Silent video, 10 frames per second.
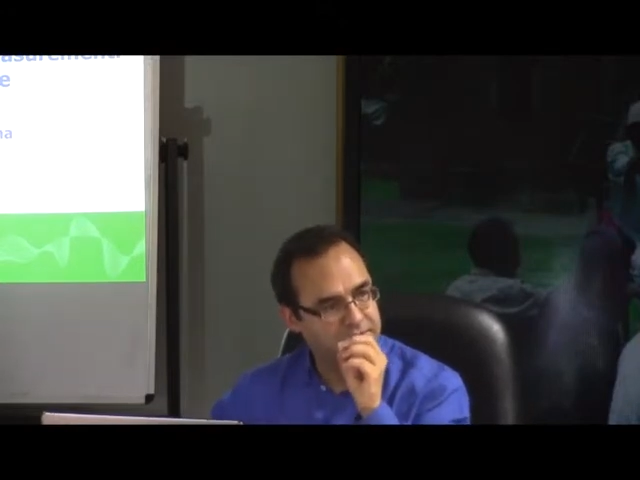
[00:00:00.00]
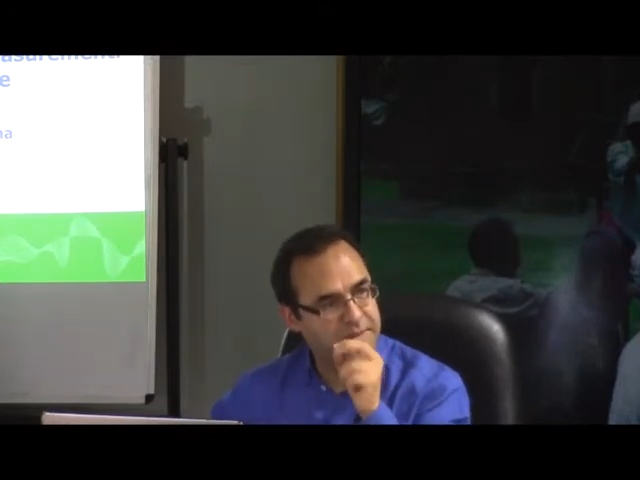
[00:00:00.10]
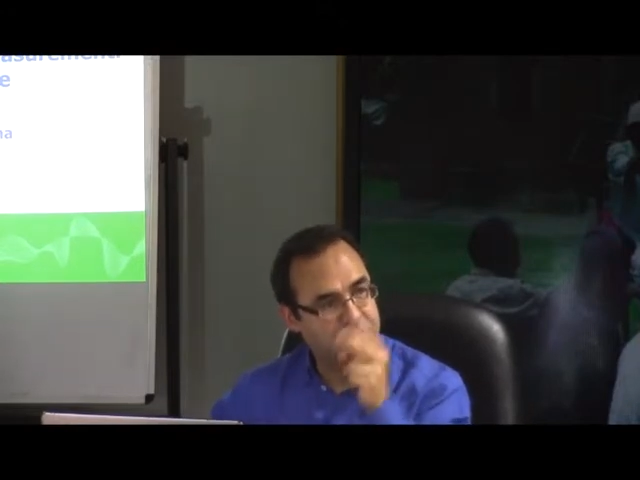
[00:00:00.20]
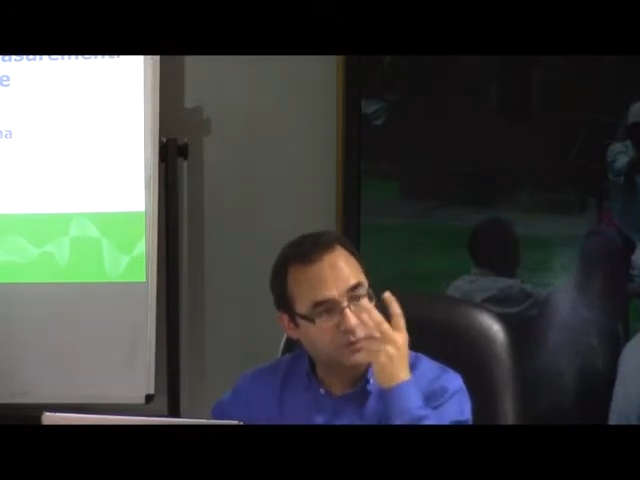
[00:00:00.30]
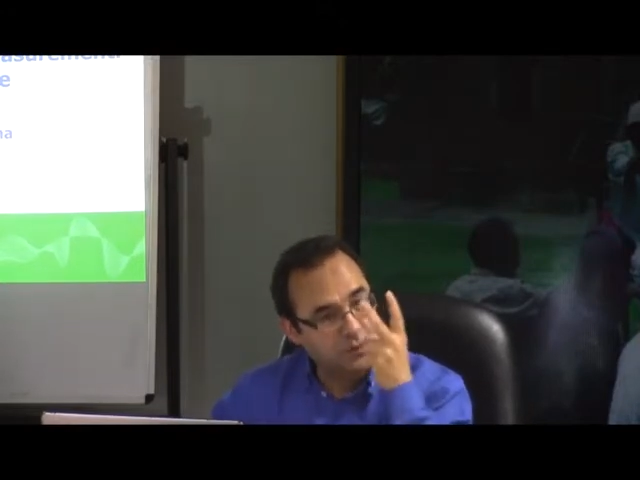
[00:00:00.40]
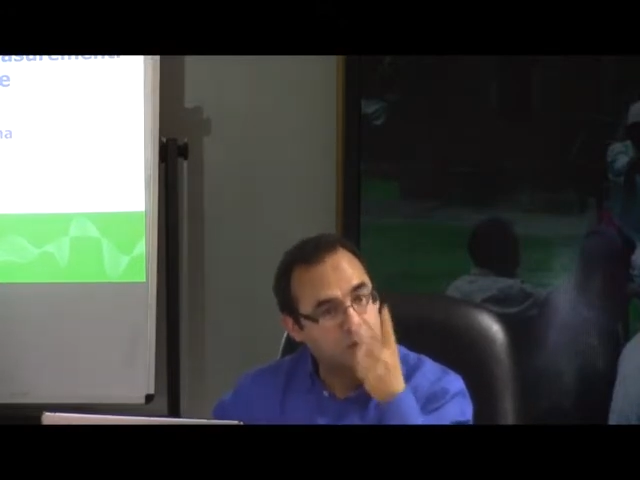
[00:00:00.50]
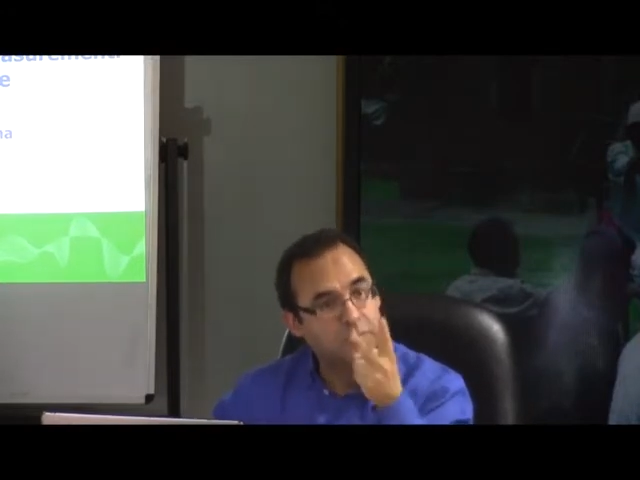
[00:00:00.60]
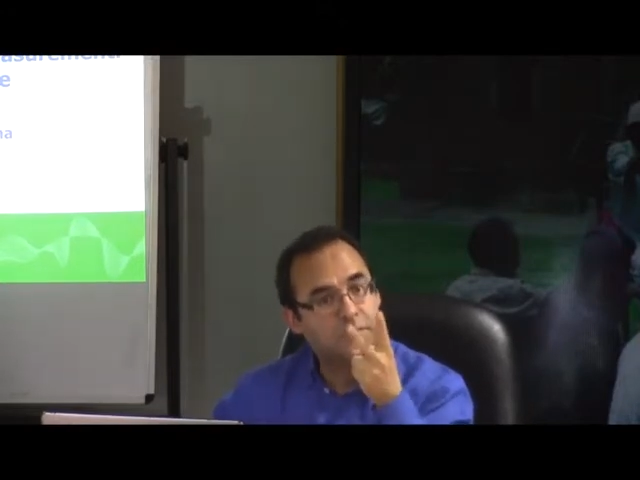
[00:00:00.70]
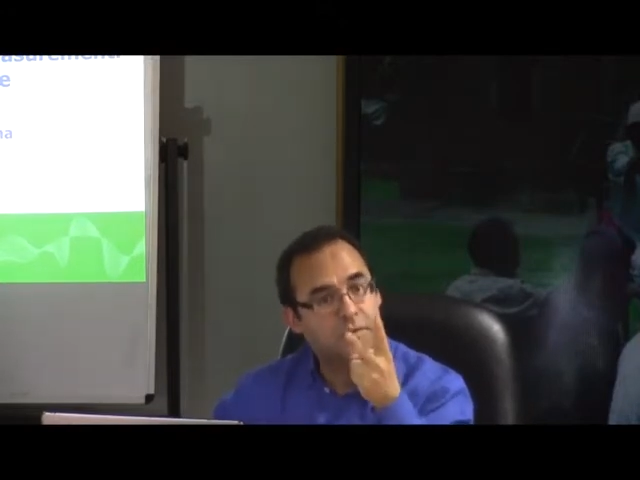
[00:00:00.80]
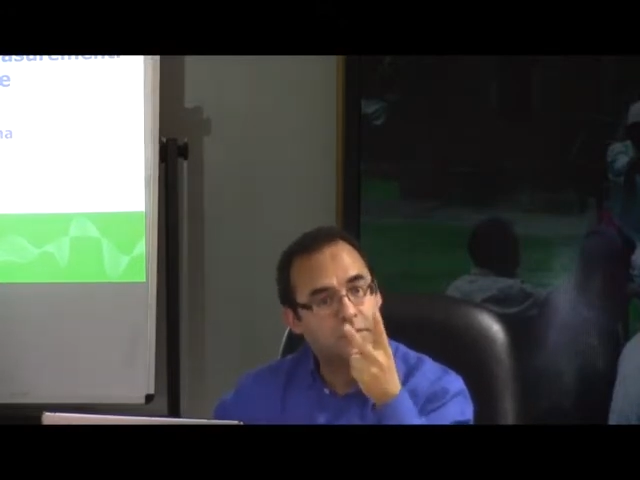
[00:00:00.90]
because
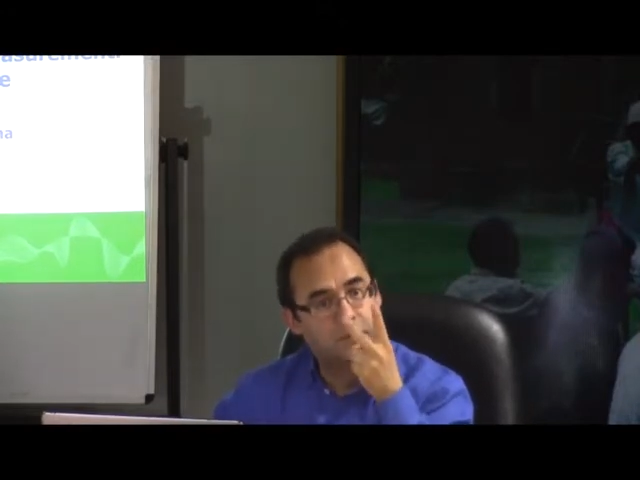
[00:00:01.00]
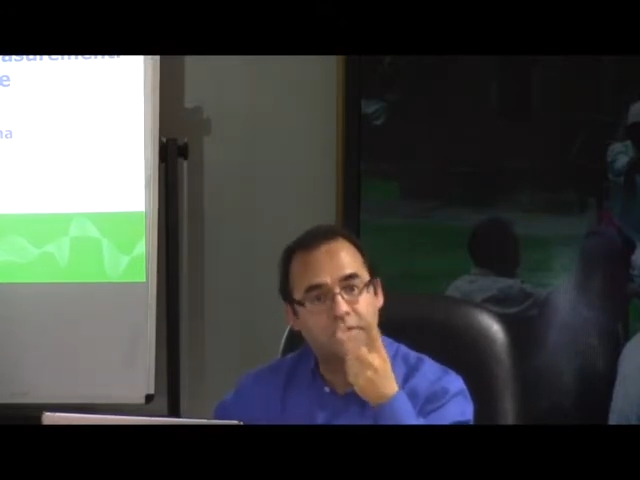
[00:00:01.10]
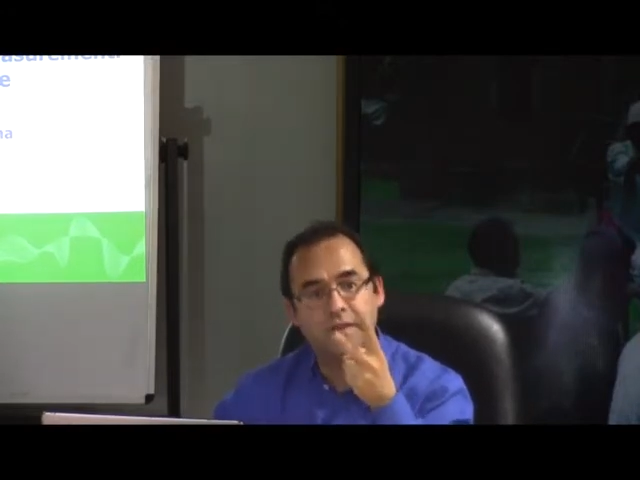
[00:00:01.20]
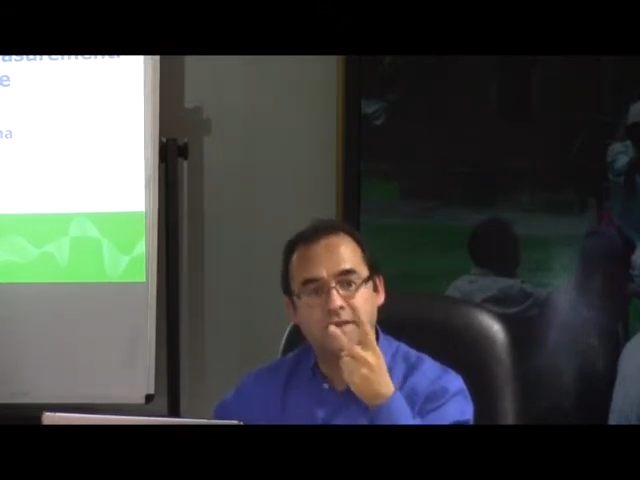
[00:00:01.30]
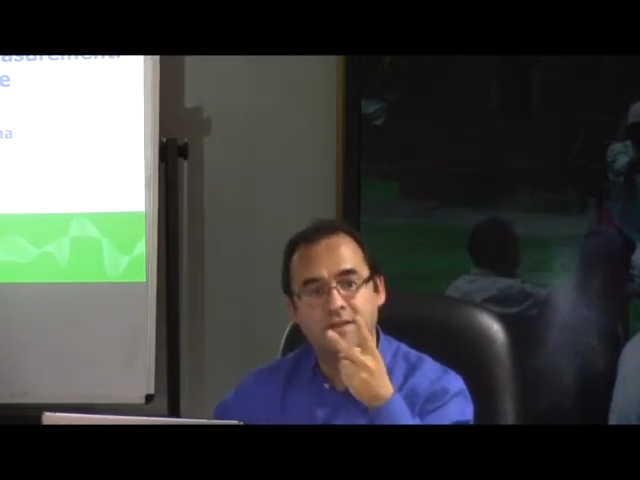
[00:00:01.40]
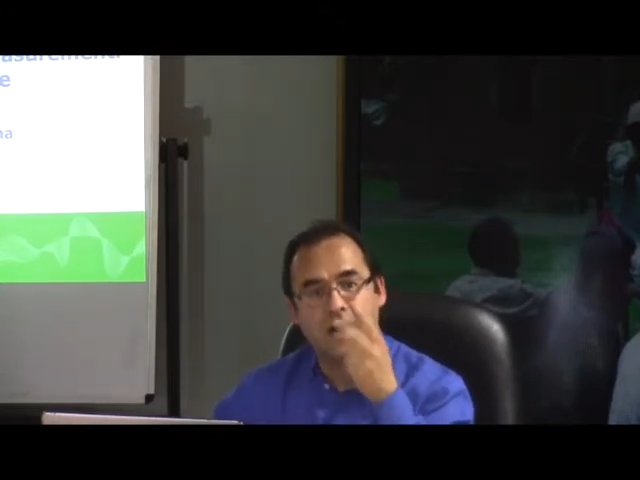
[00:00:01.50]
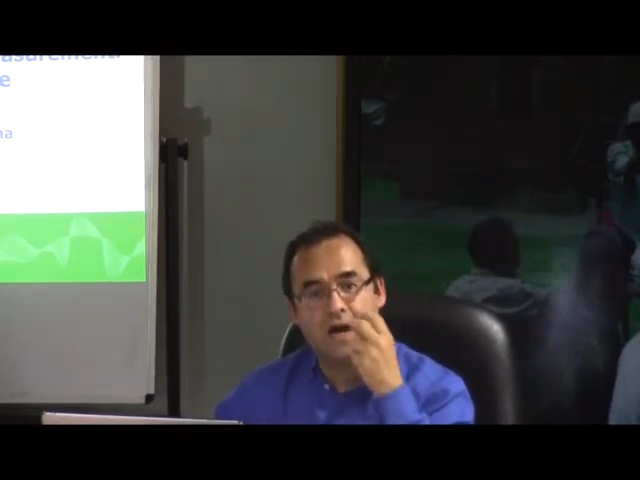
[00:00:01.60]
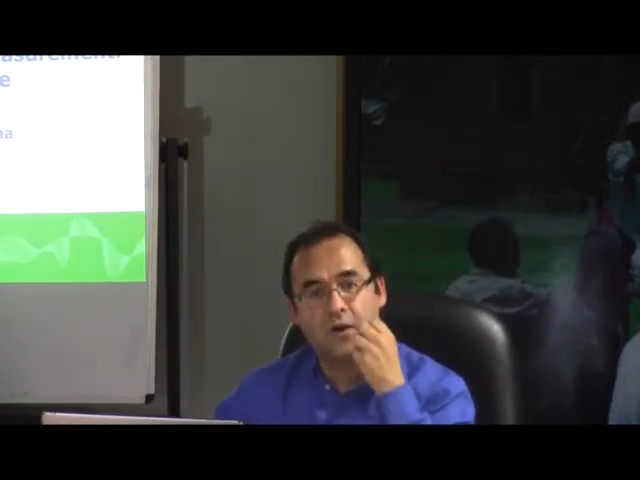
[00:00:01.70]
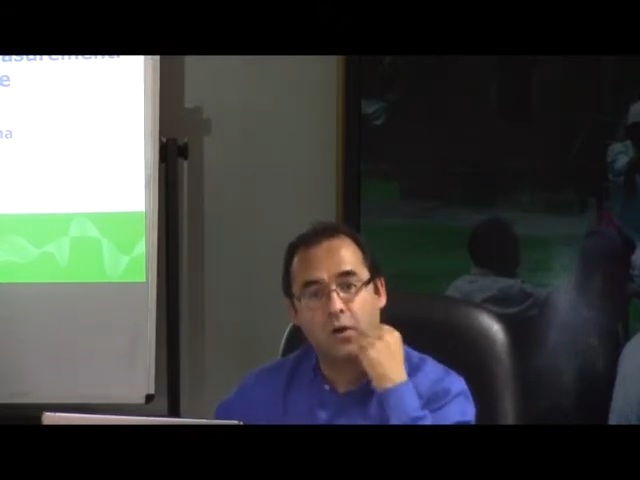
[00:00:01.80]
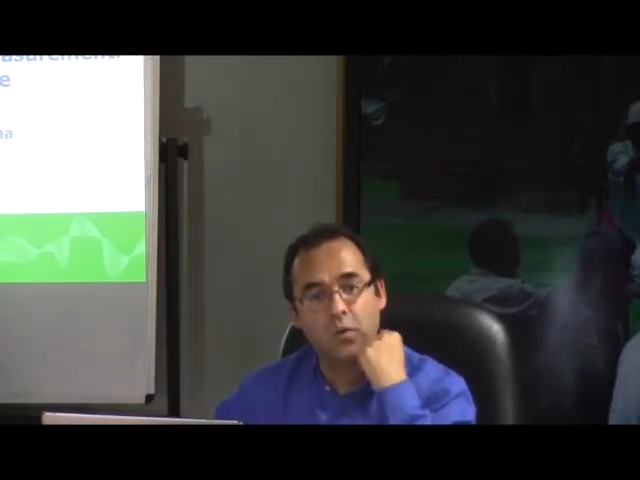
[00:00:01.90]
those 2 things
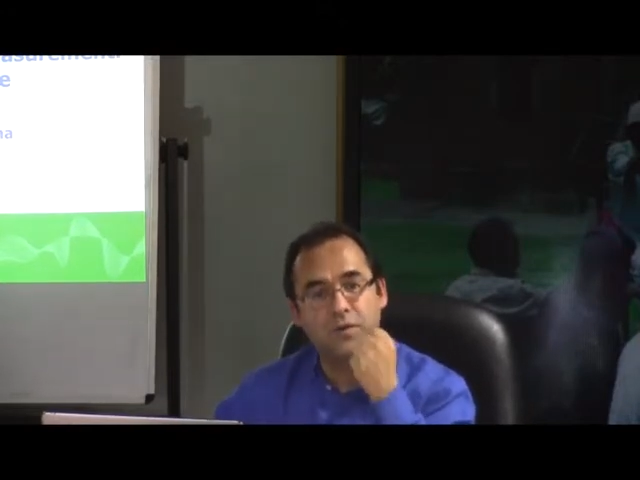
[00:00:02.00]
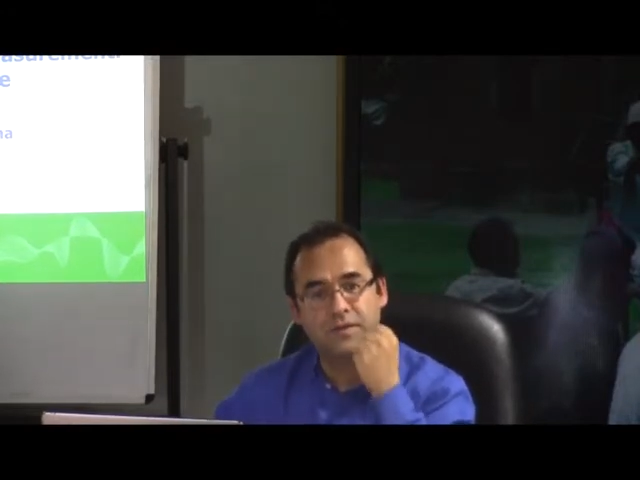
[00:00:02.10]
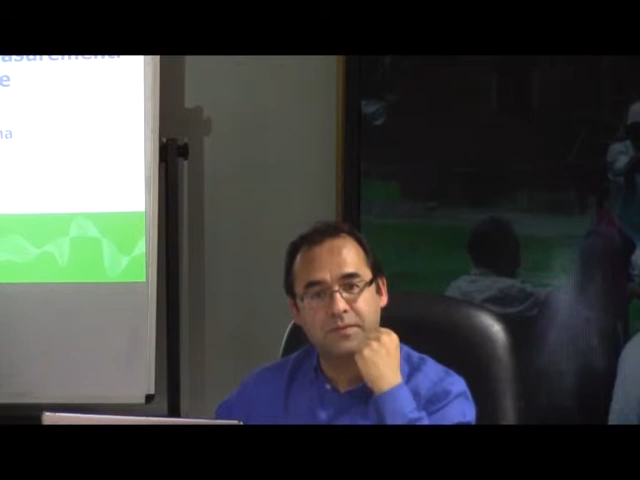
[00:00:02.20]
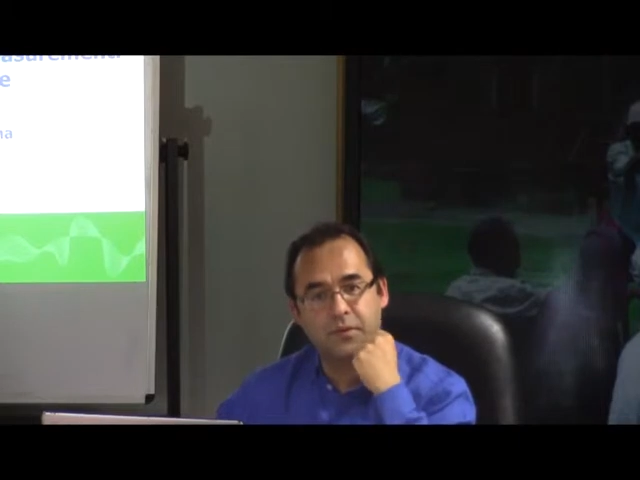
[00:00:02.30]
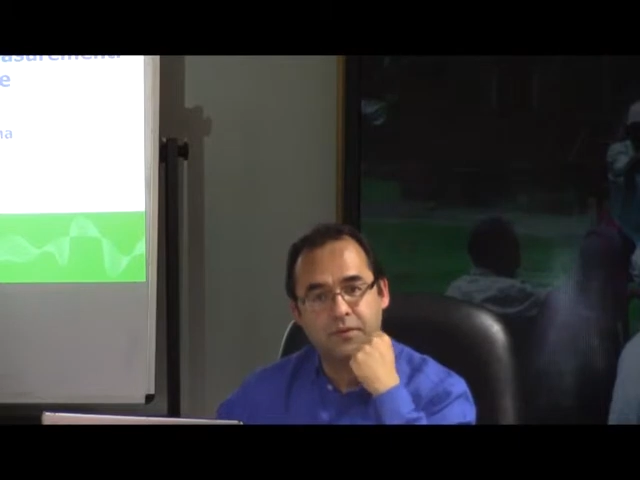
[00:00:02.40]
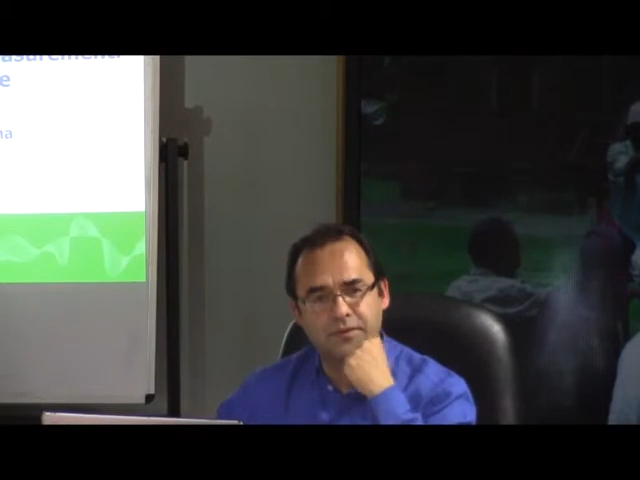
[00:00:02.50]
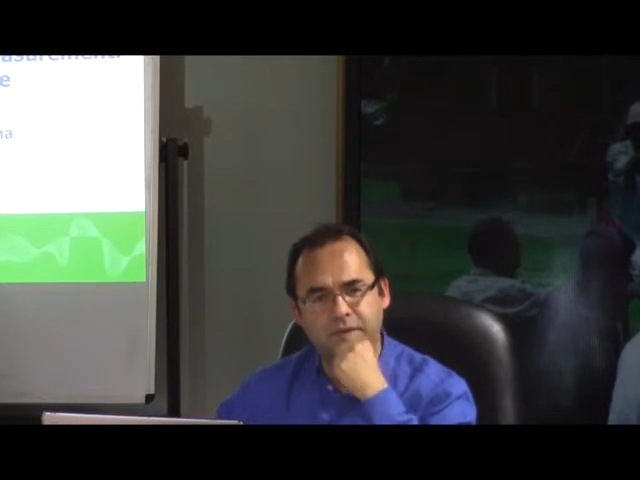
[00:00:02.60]
are always important.